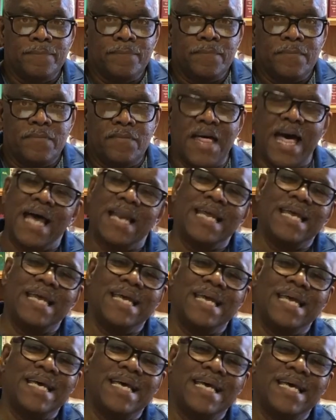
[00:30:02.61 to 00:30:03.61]
is
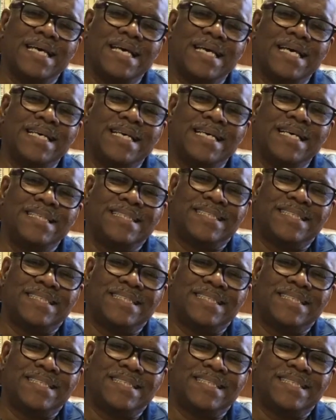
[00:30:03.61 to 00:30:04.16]
evidence